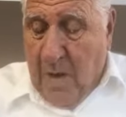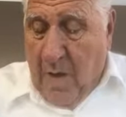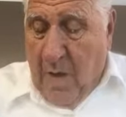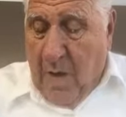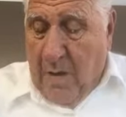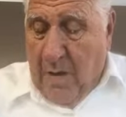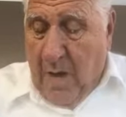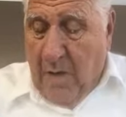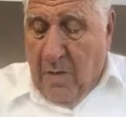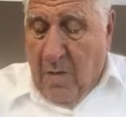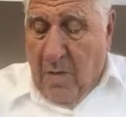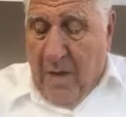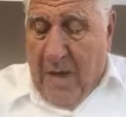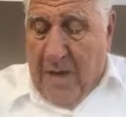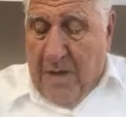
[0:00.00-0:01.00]
Neither
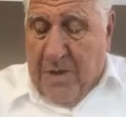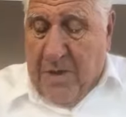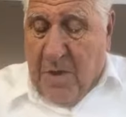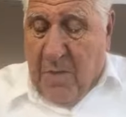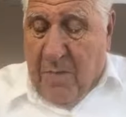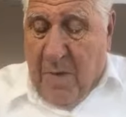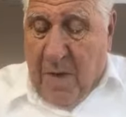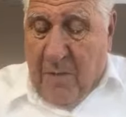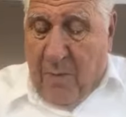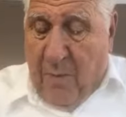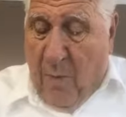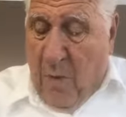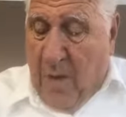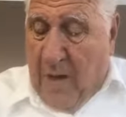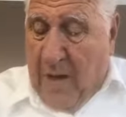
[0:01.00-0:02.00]
let us commit
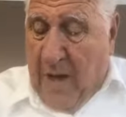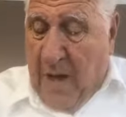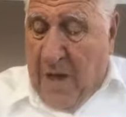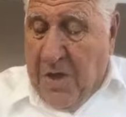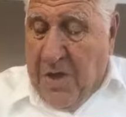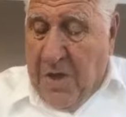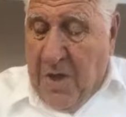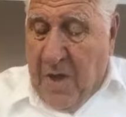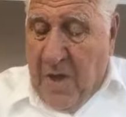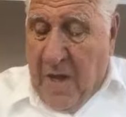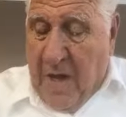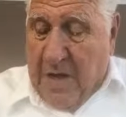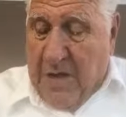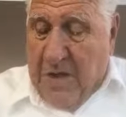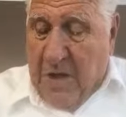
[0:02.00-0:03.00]
fornication,
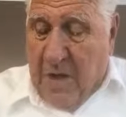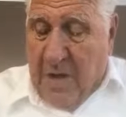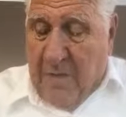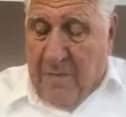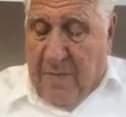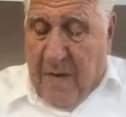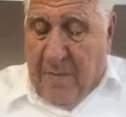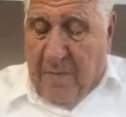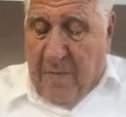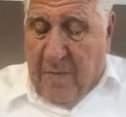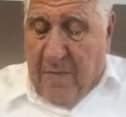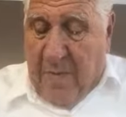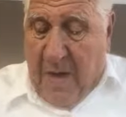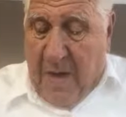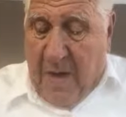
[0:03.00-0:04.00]
as some of them
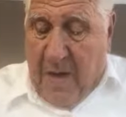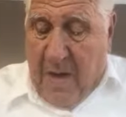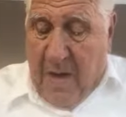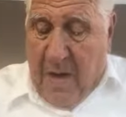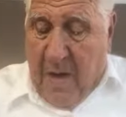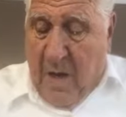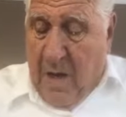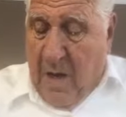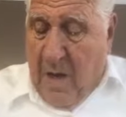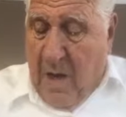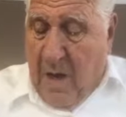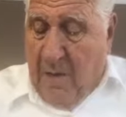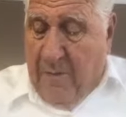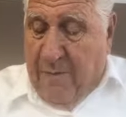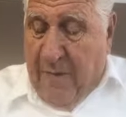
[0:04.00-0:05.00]
committed,
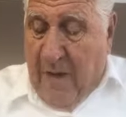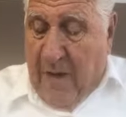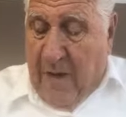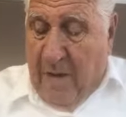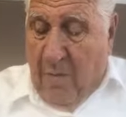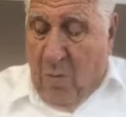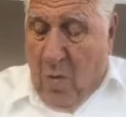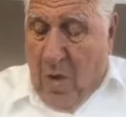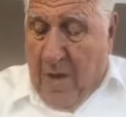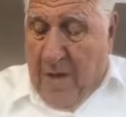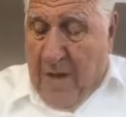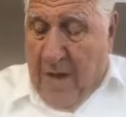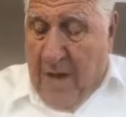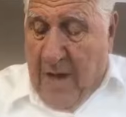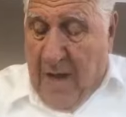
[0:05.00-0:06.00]
and fell in one
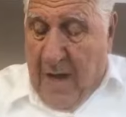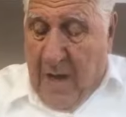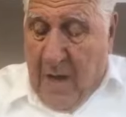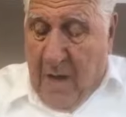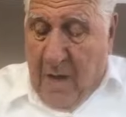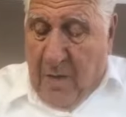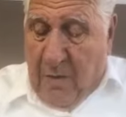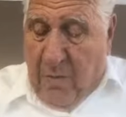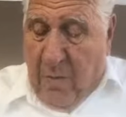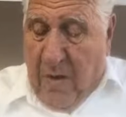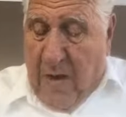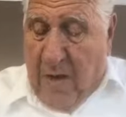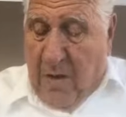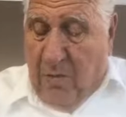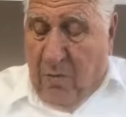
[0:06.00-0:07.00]
day
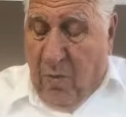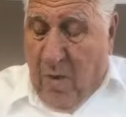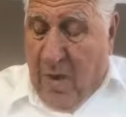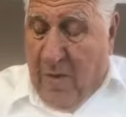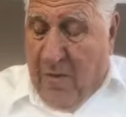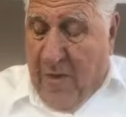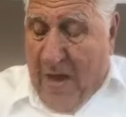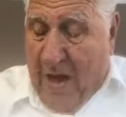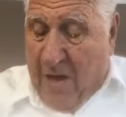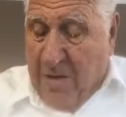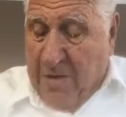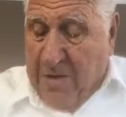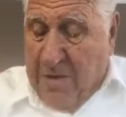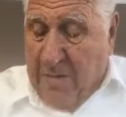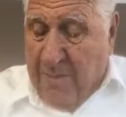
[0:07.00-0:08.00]

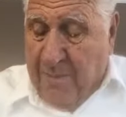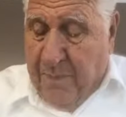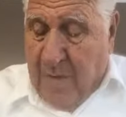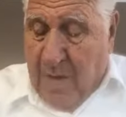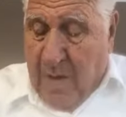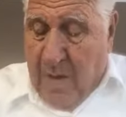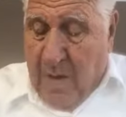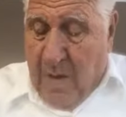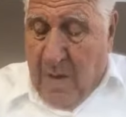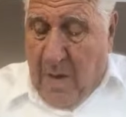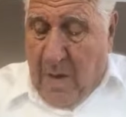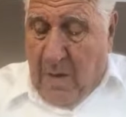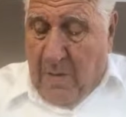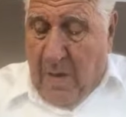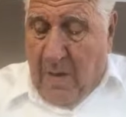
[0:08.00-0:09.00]
23,000.
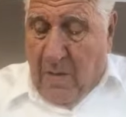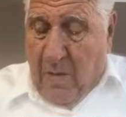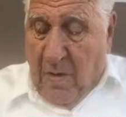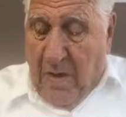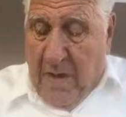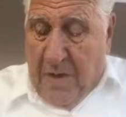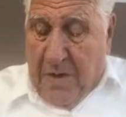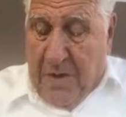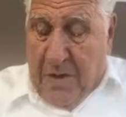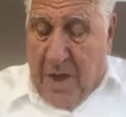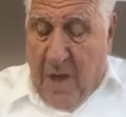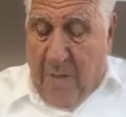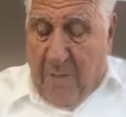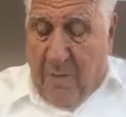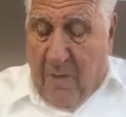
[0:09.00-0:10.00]
Neither let us
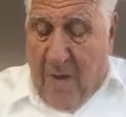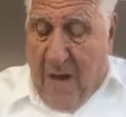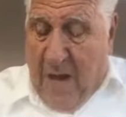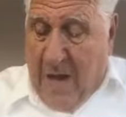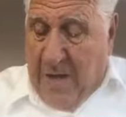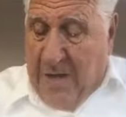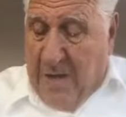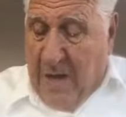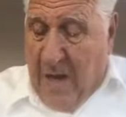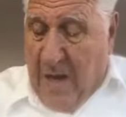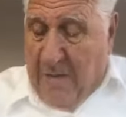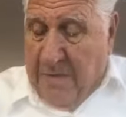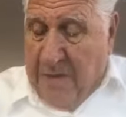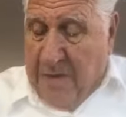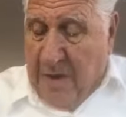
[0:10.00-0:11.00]
tempt Christ,
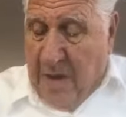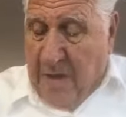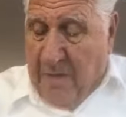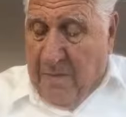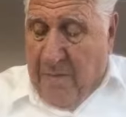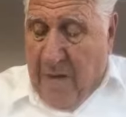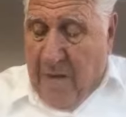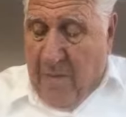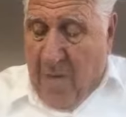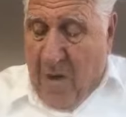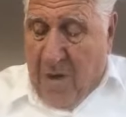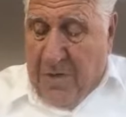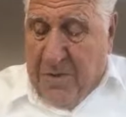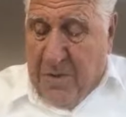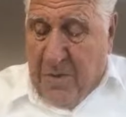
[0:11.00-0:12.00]
as some of them
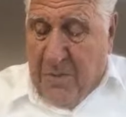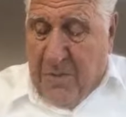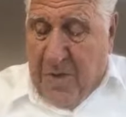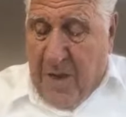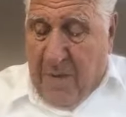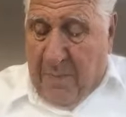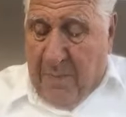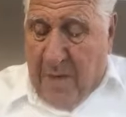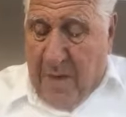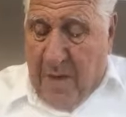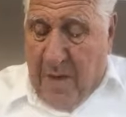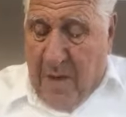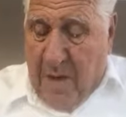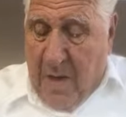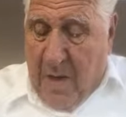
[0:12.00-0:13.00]
also tempted,
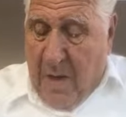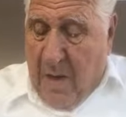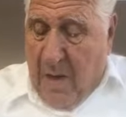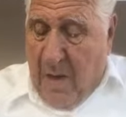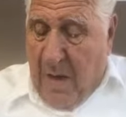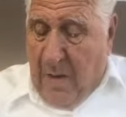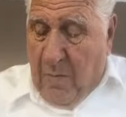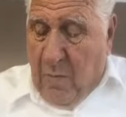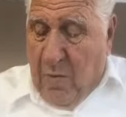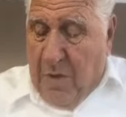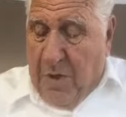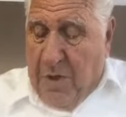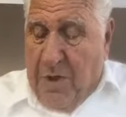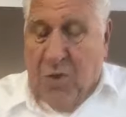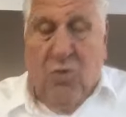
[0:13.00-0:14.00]
and were
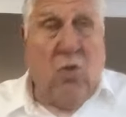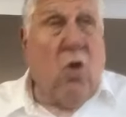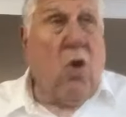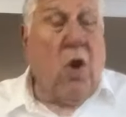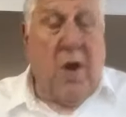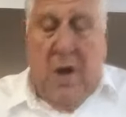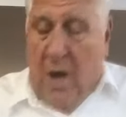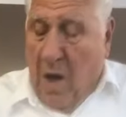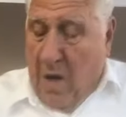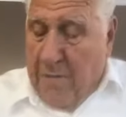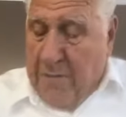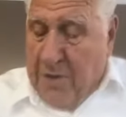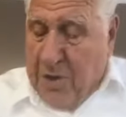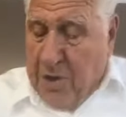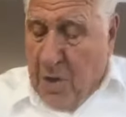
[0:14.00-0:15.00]
destroyed of
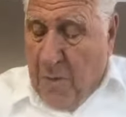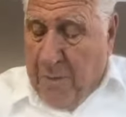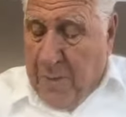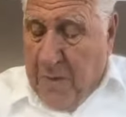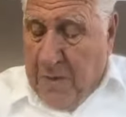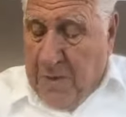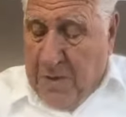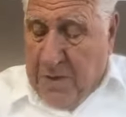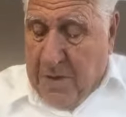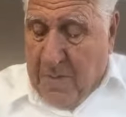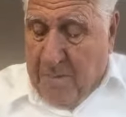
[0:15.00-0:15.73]
serpents.